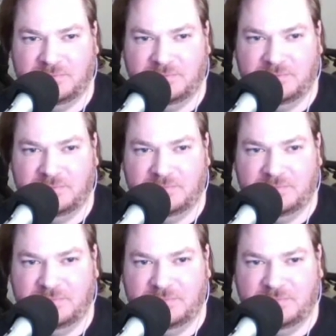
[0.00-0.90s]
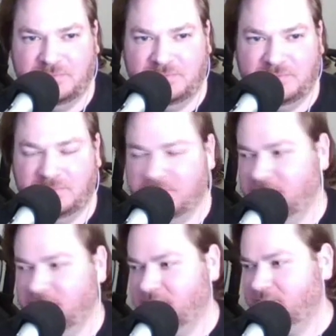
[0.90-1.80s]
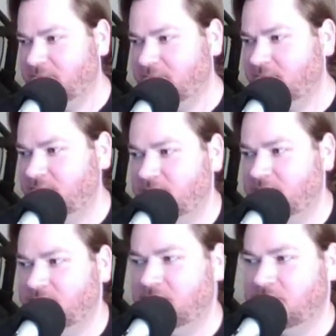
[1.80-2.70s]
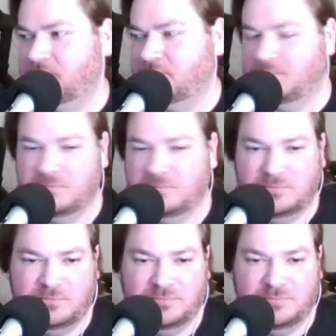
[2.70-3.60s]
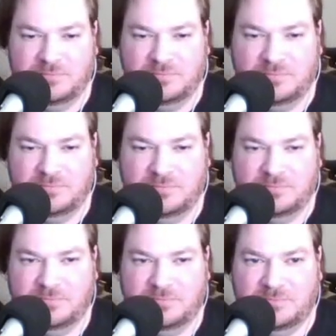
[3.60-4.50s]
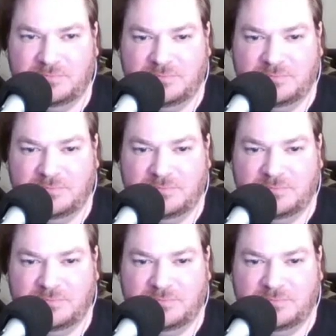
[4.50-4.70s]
(silent)